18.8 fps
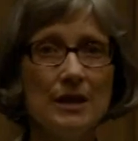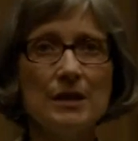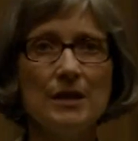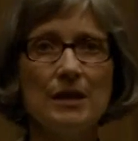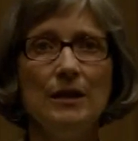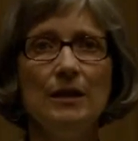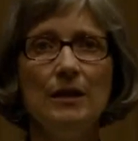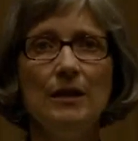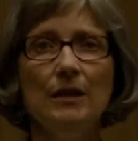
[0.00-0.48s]

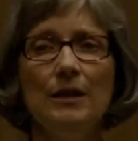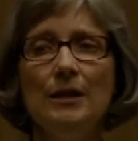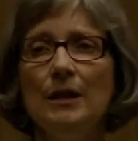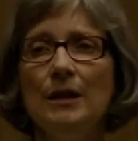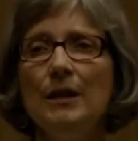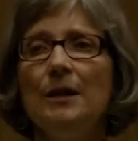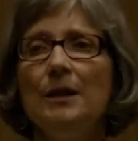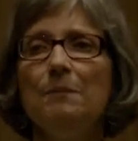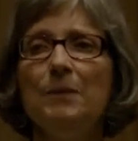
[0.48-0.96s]
listen.
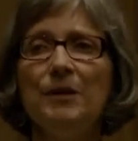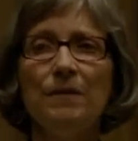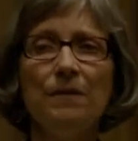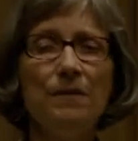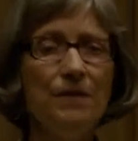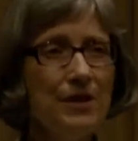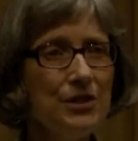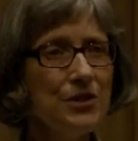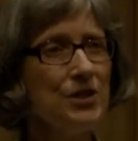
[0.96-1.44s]
But
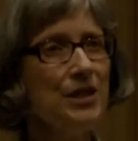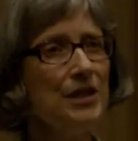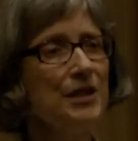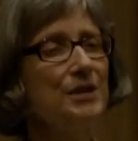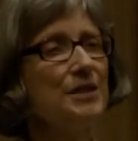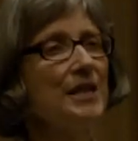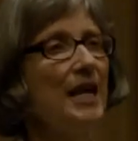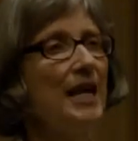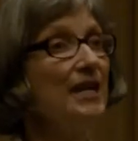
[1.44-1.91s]
this
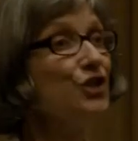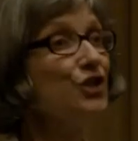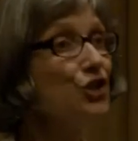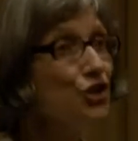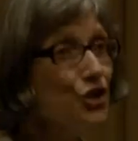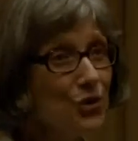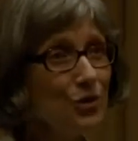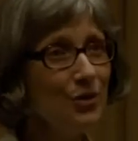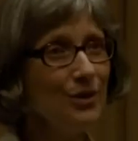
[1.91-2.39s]
is a
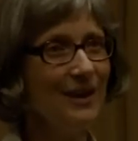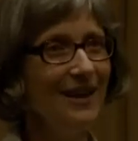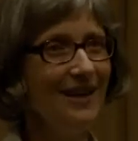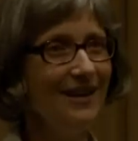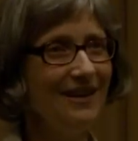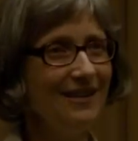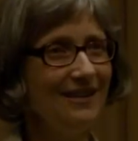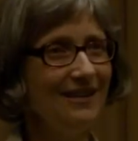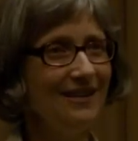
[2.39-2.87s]
story.
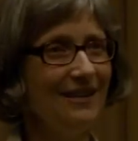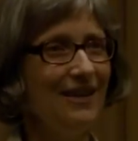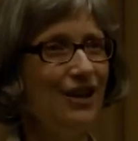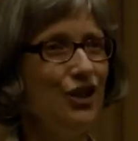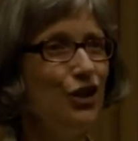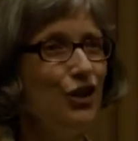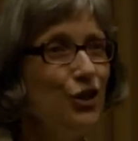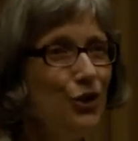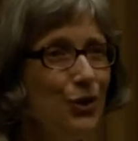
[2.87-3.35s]

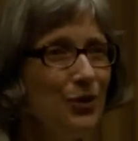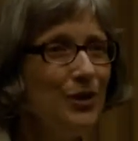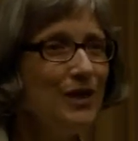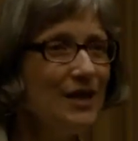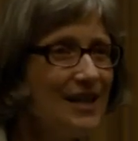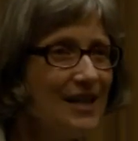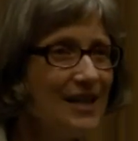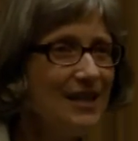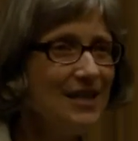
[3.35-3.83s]
You
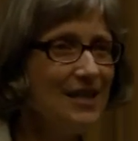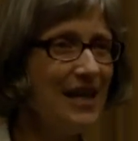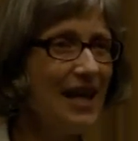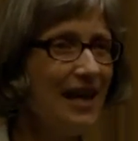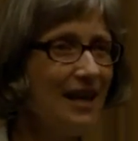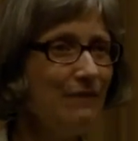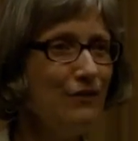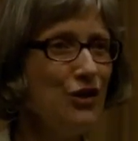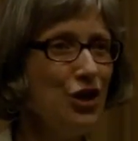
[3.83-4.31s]
guys
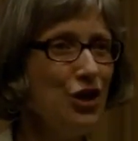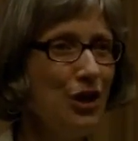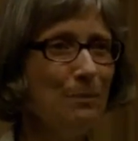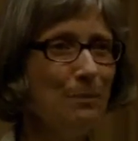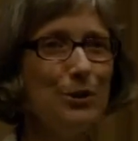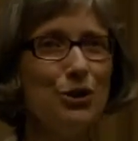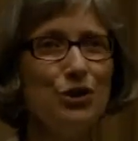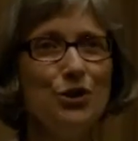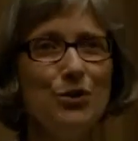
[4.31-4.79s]
have the
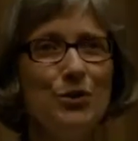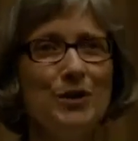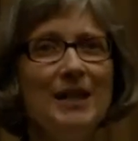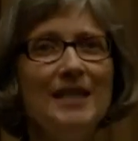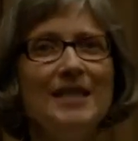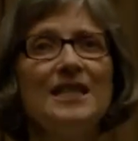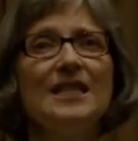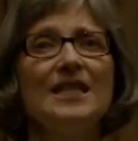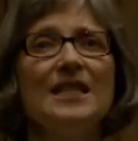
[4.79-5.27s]

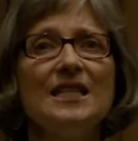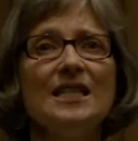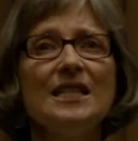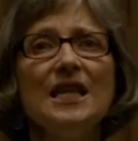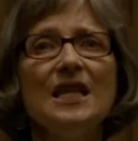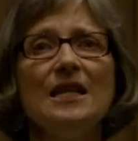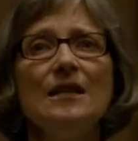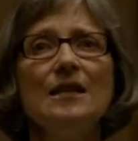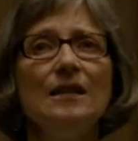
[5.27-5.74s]
opportunity to
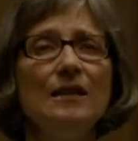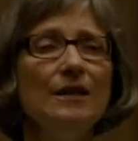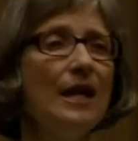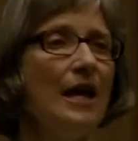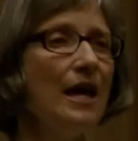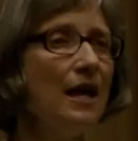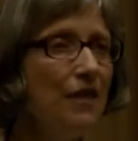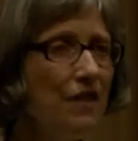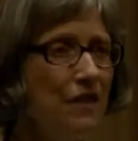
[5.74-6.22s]

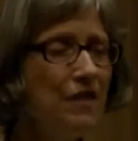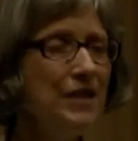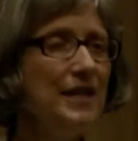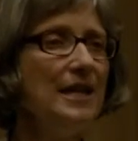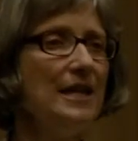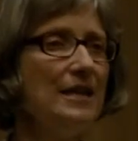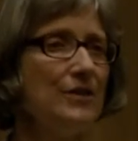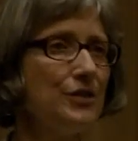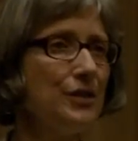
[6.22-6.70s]
tell
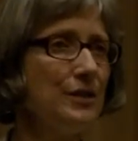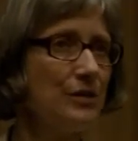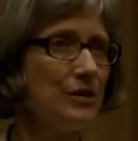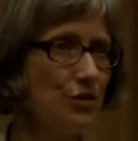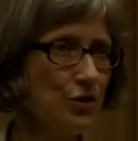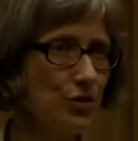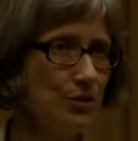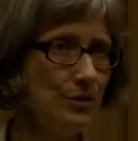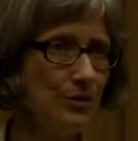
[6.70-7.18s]
these
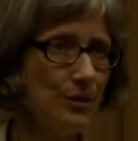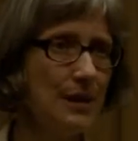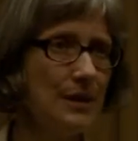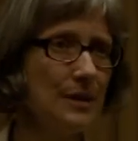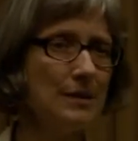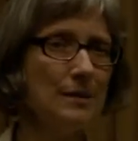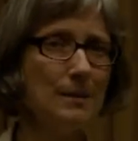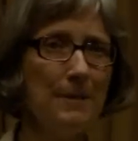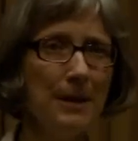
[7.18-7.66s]

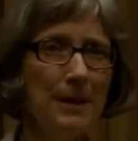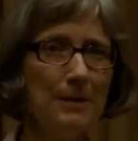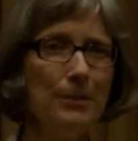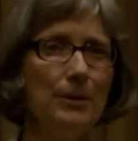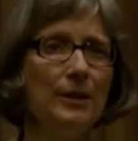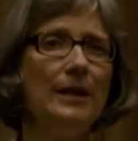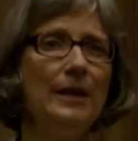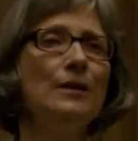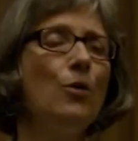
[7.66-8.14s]
stories to
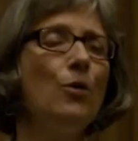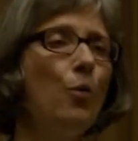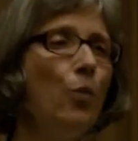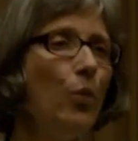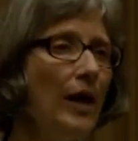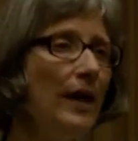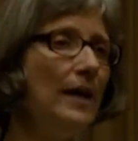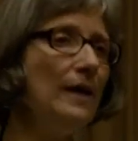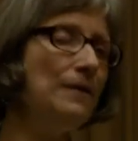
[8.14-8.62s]
people in
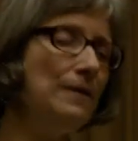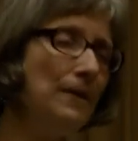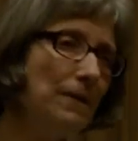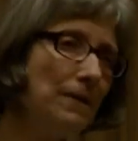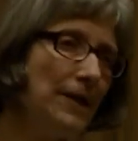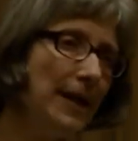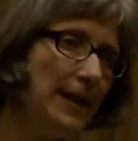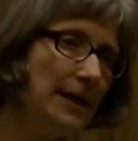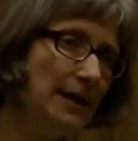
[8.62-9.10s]
a way
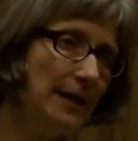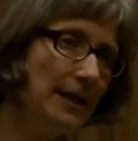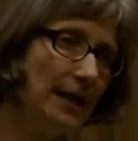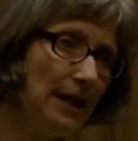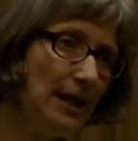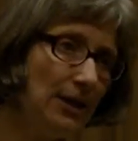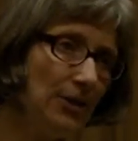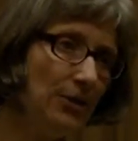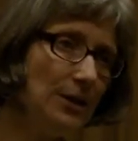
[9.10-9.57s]
that they can
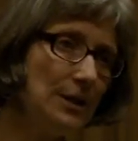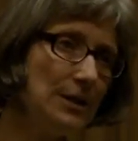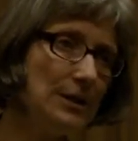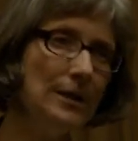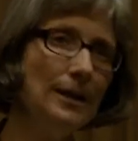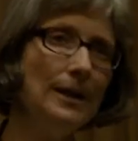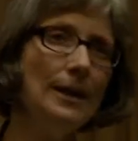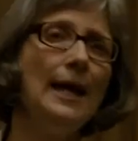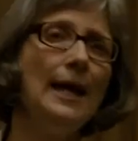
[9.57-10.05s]
hear it,
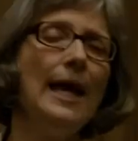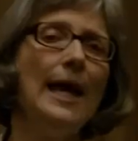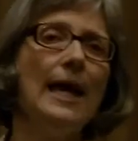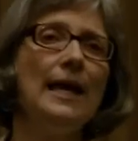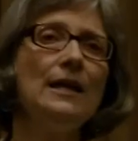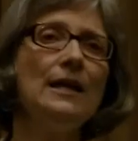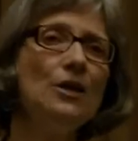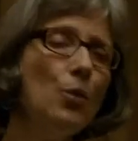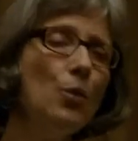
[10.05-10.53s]

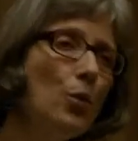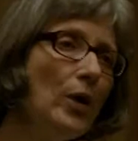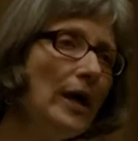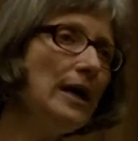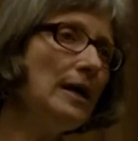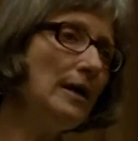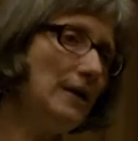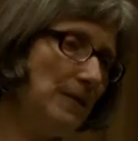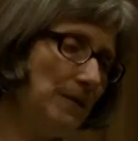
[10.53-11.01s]
and in a
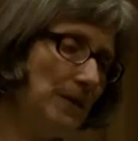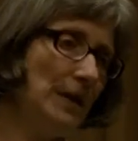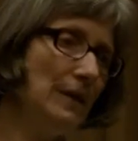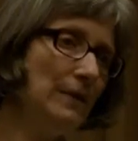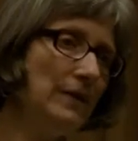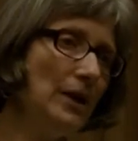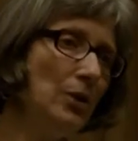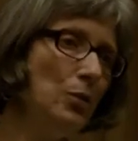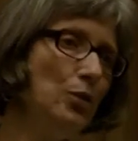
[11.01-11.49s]
way I
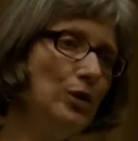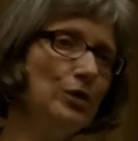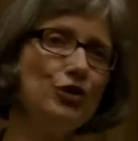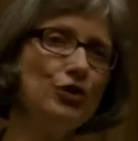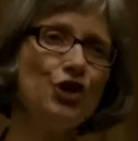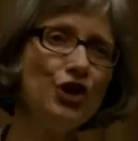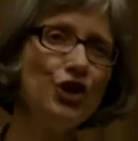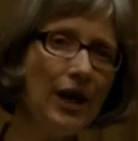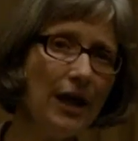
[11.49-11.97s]
think that will
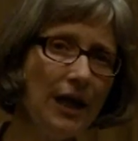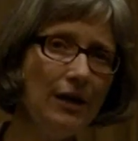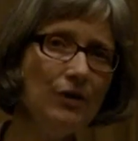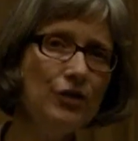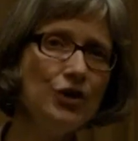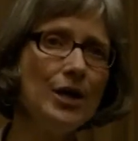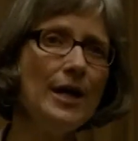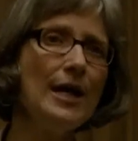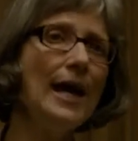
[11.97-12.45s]

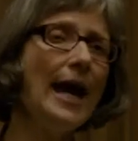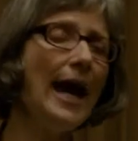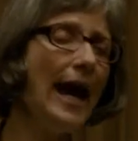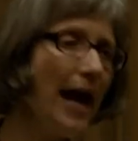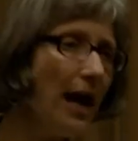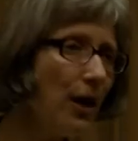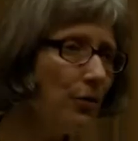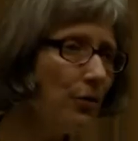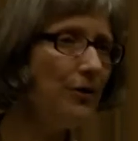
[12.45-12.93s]
change
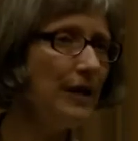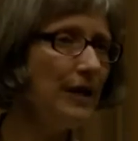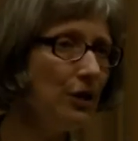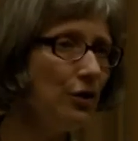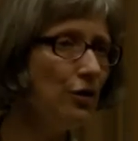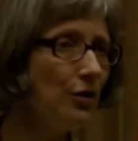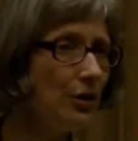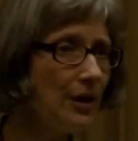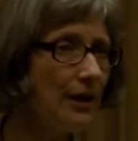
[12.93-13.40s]
how
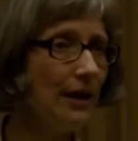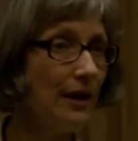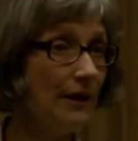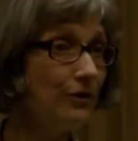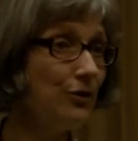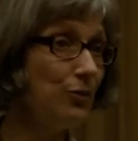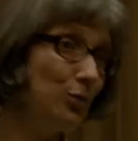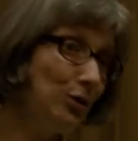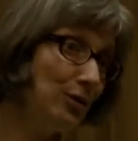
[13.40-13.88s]
they look
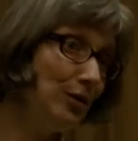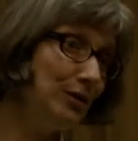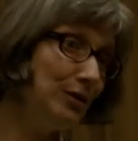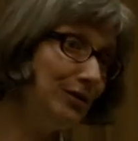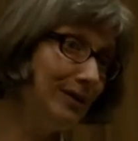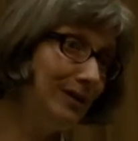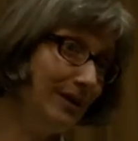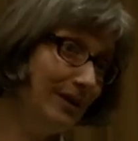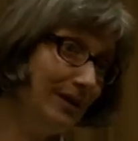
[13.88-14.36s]
at the
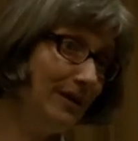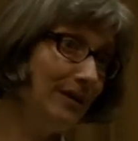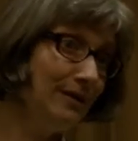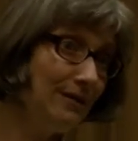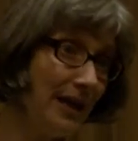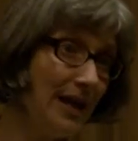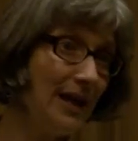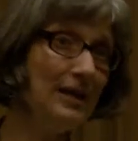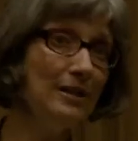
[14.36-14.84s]
world
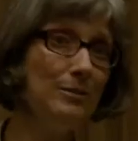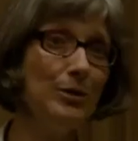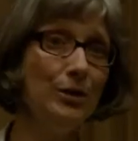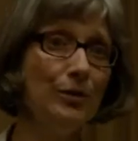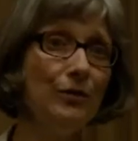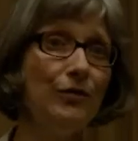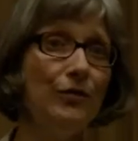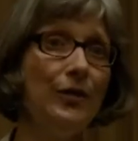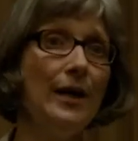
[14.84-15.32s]
of
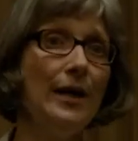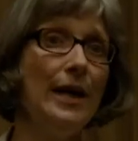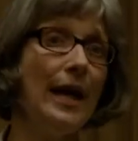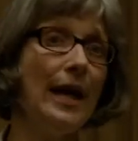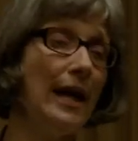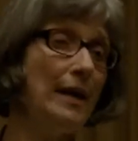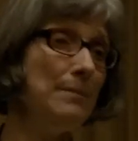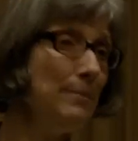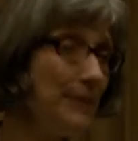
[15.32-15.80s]
animals
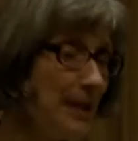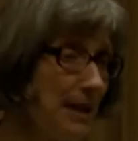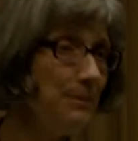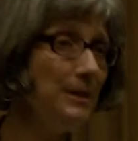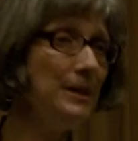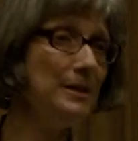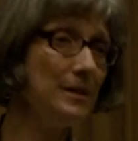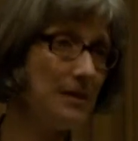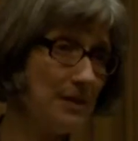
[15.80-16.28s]
and
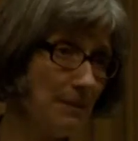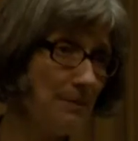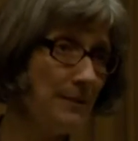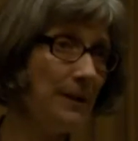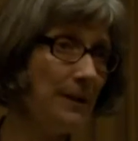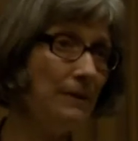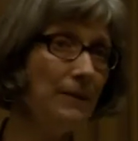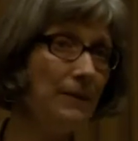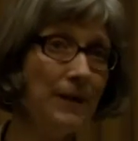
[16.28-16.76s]
maybe
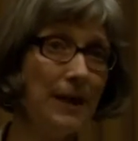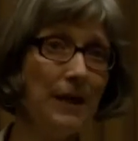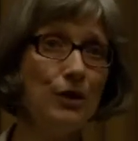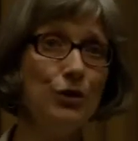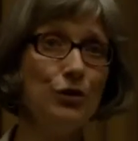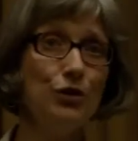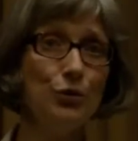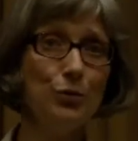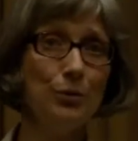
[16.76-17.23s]
something that they can
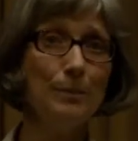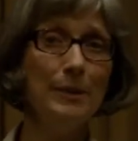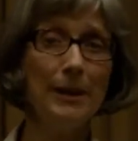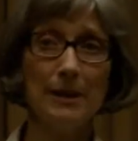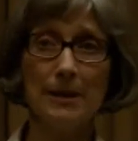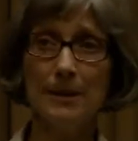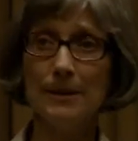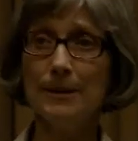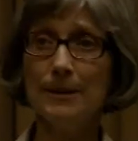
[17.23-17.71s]
do
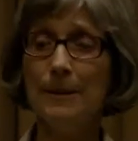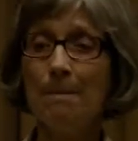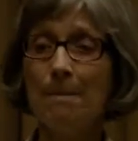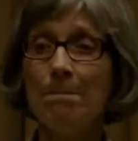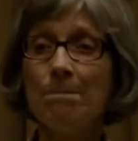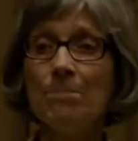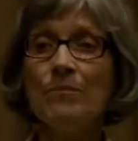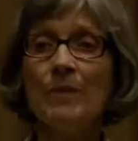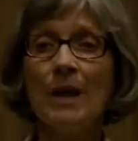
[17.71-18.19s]
about
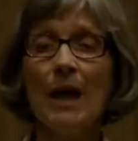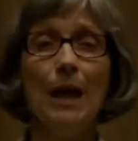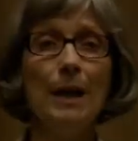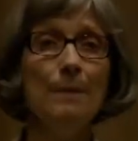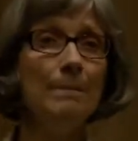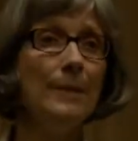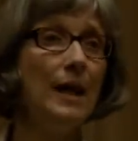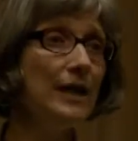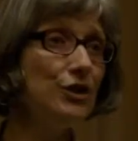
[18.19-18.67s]
it.
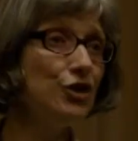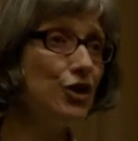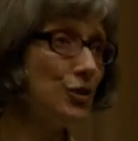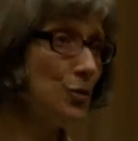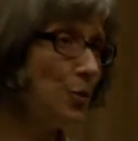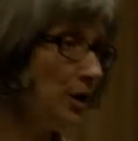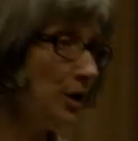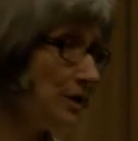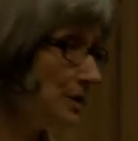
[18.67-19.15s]
Um, I
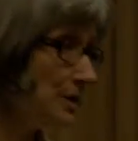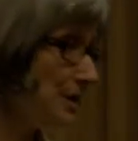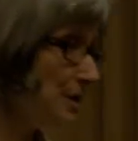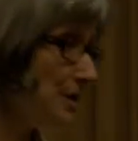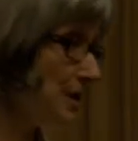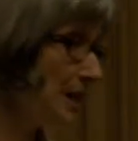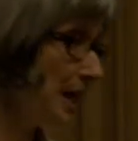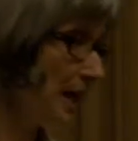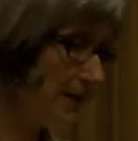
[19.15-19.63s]
just wanted
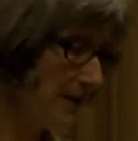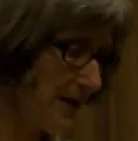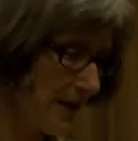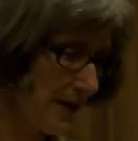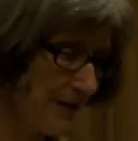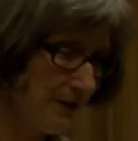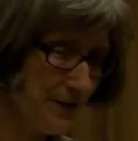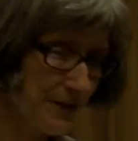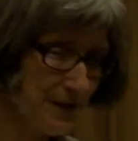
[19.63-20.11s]
to say that
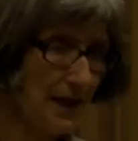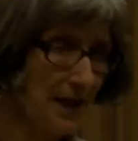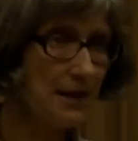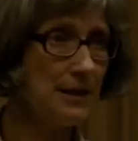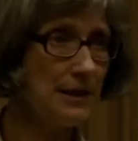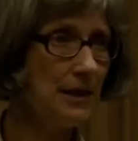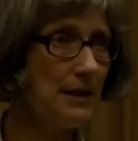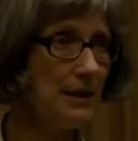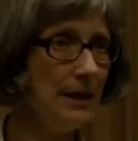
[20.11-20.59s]
I've
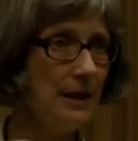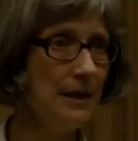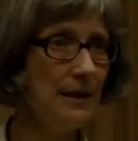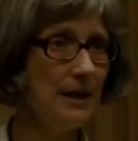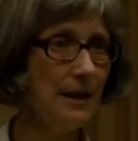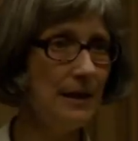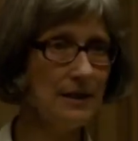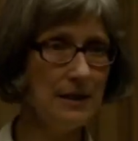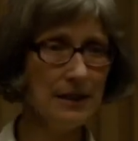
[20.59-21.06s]
sent to
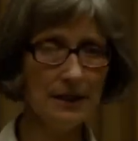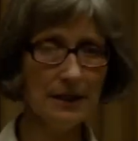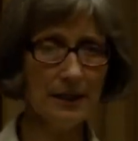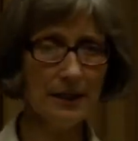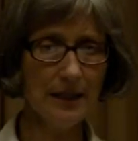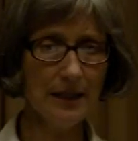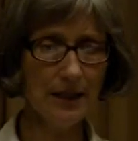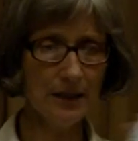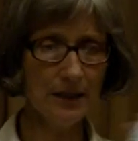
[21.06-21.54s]
Linda, I did a
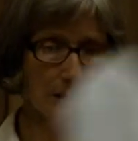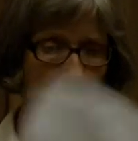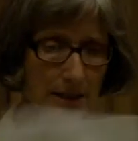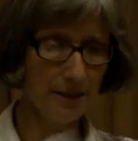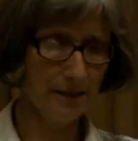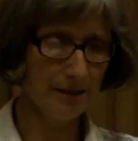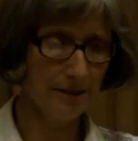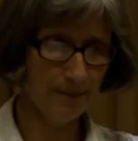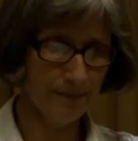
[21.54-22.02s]
little
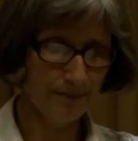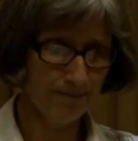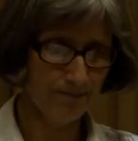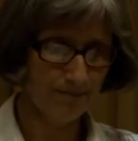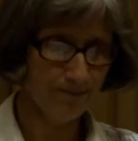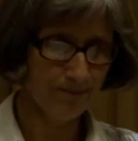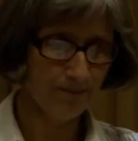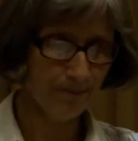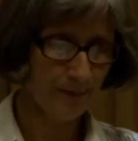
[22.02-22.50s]

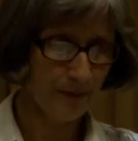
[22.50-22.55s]
um,